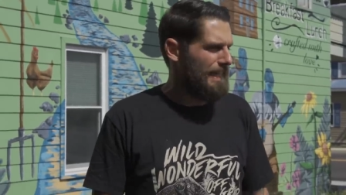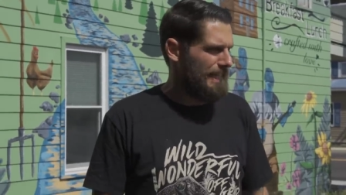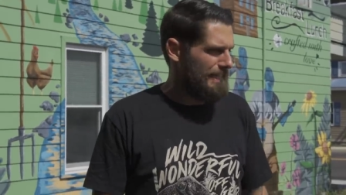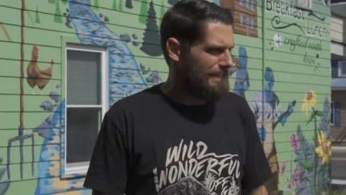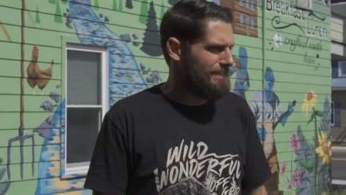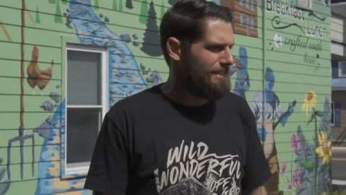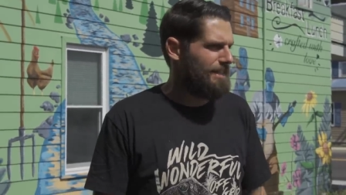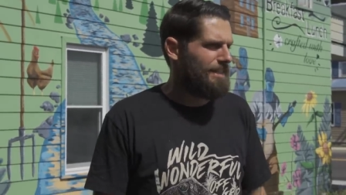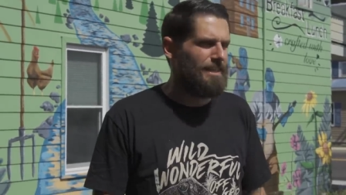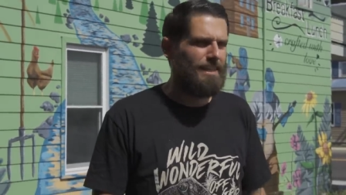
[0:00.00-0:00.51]

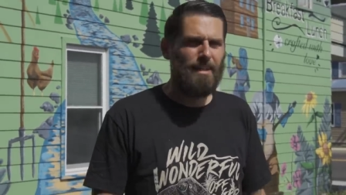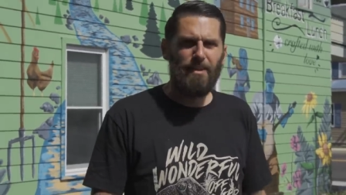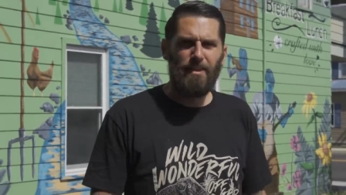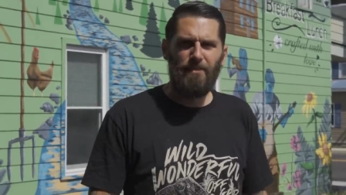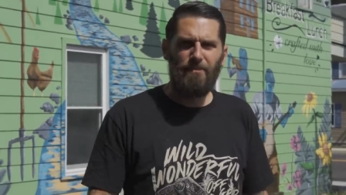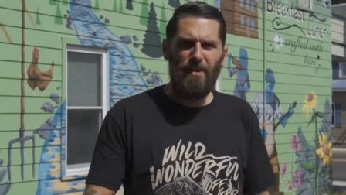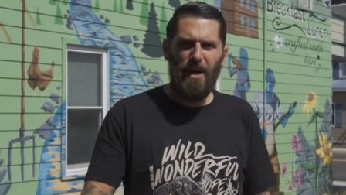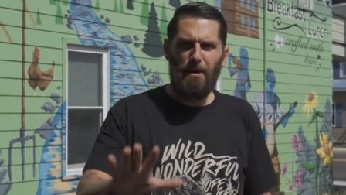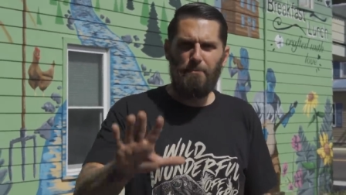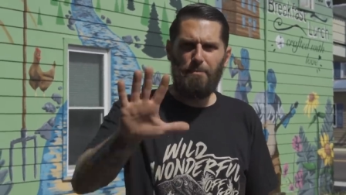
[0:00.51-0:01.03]
Yes.
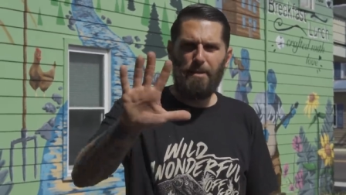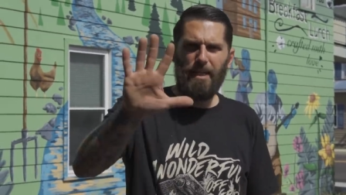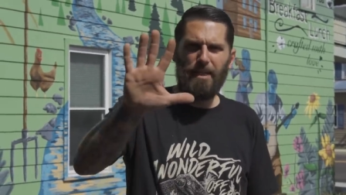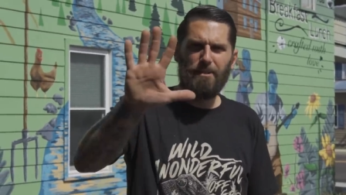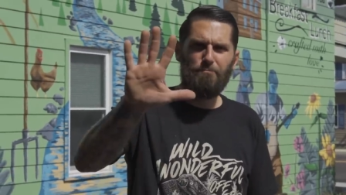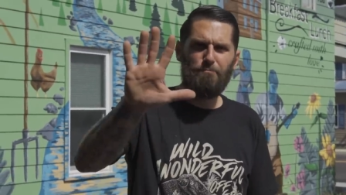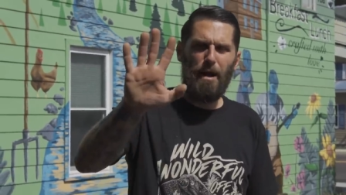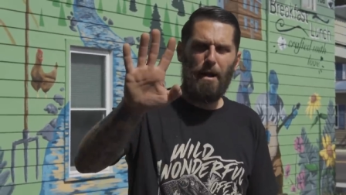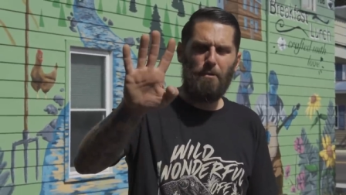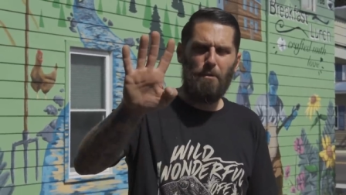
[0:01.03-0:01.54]
Five
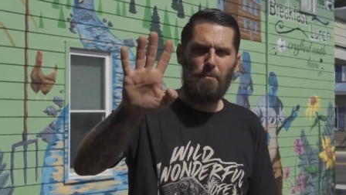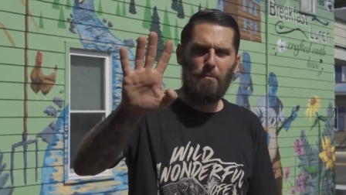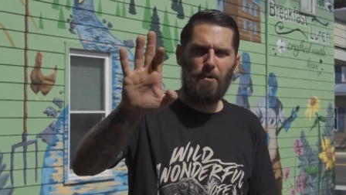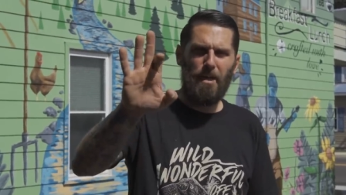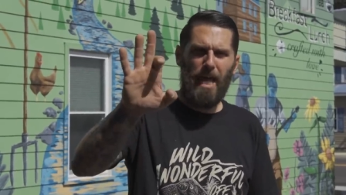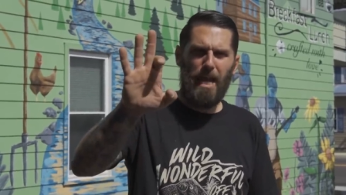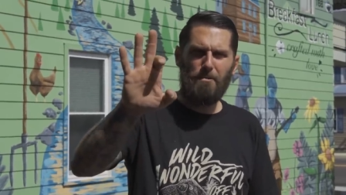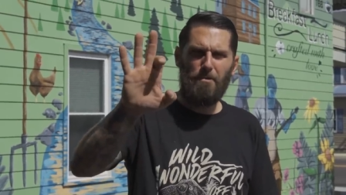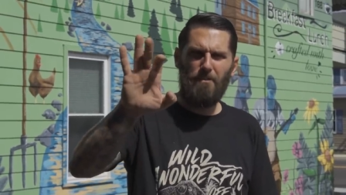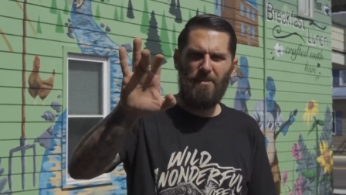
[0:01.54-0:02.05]
P's. Proper
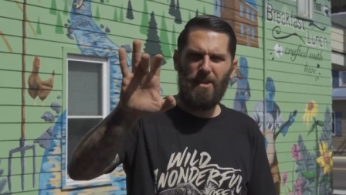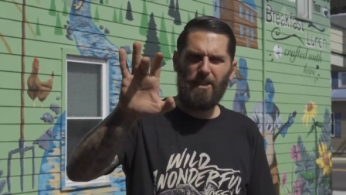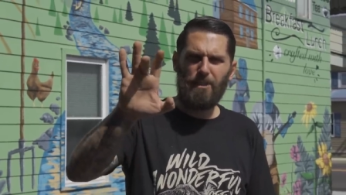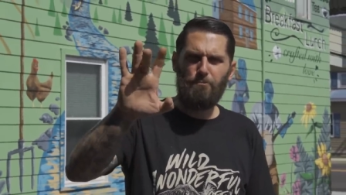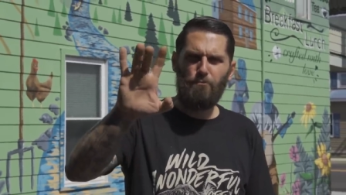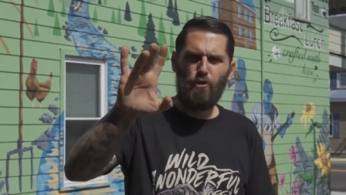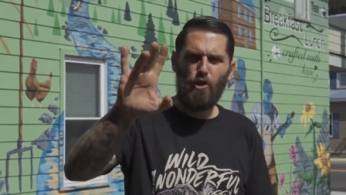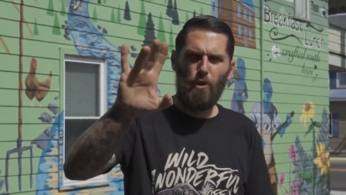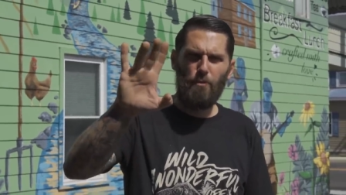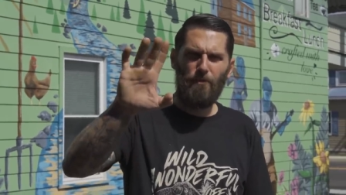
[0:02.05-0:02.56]
planning prevents
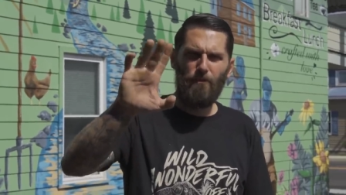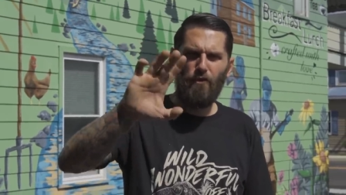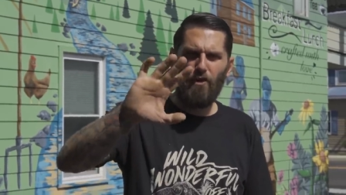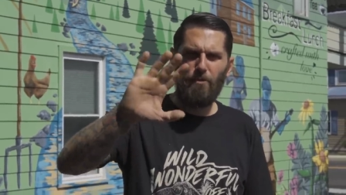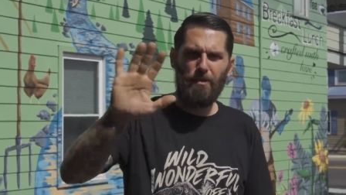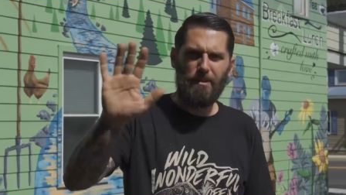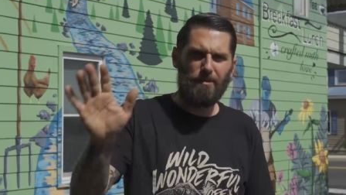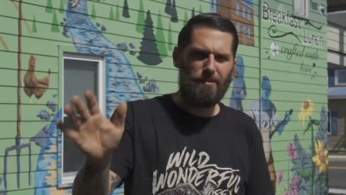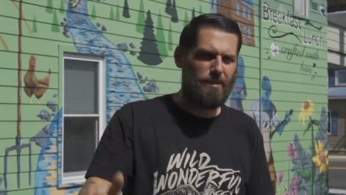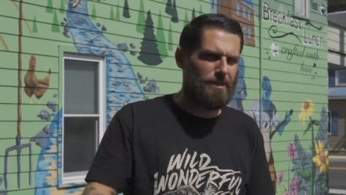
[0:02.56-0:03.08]
poor
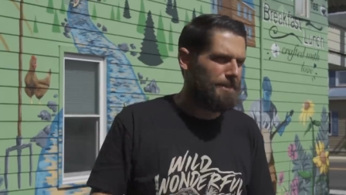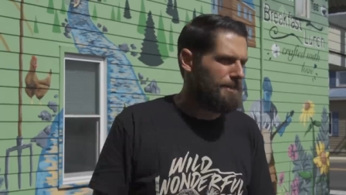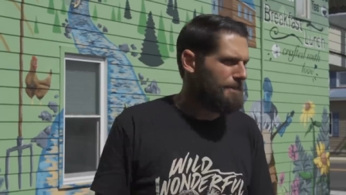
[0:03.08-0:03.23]
performance.